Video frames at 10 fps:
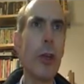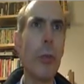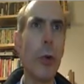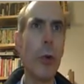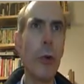
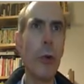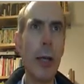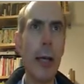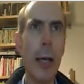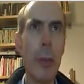what you're
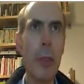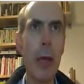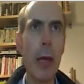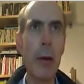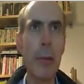looking at
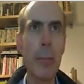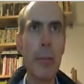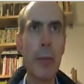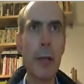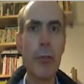there
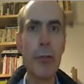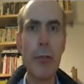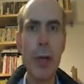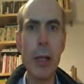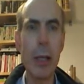is
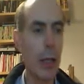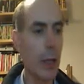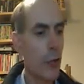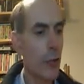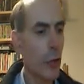really
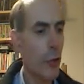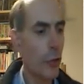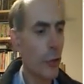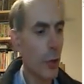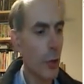
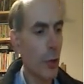just